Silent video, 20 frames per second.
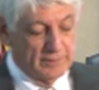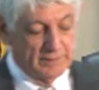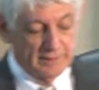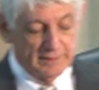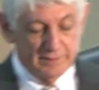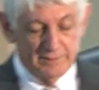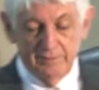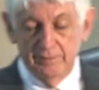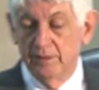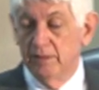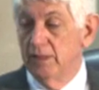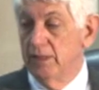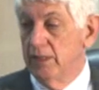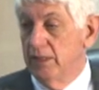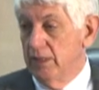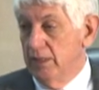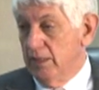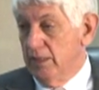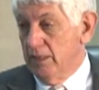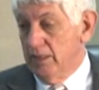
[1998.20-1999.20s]
that's
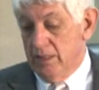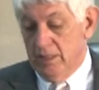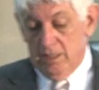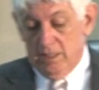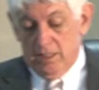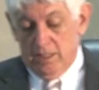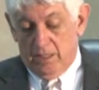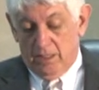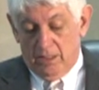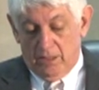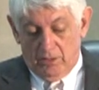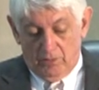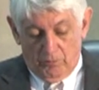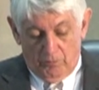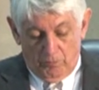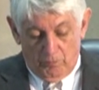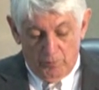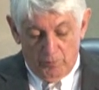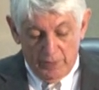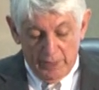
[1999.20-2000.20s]

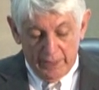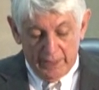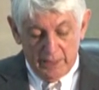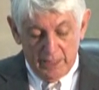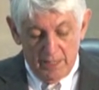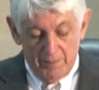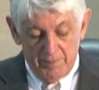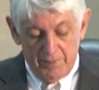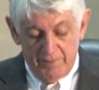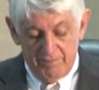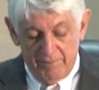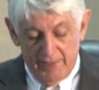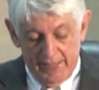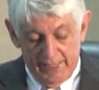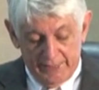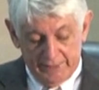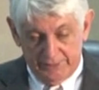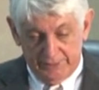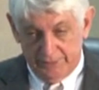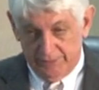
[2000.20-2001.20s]
really coming of
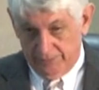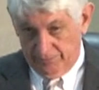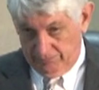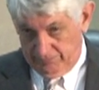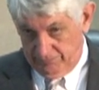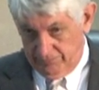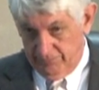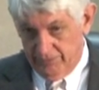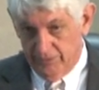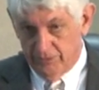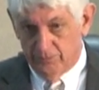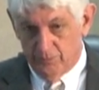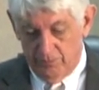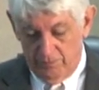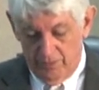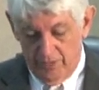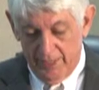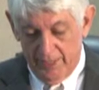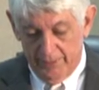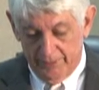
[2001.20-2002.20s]
age, this one
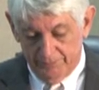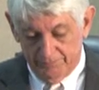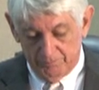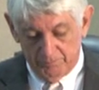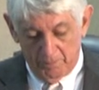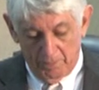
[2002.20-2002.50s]
right here.